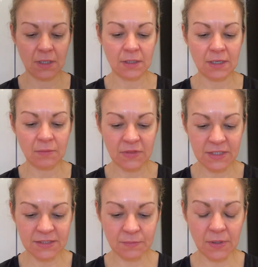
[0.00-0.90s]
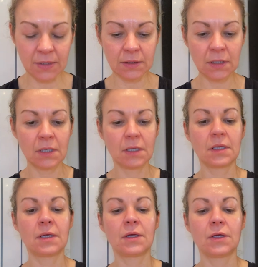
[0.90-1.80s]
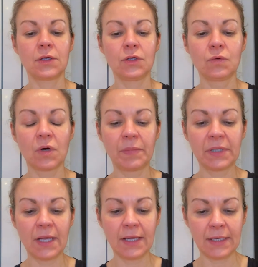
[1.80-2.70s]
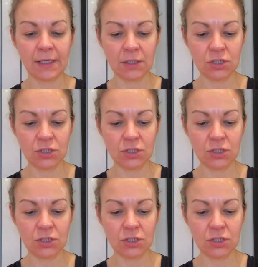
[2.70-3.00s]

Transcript: Now with this one, you're applying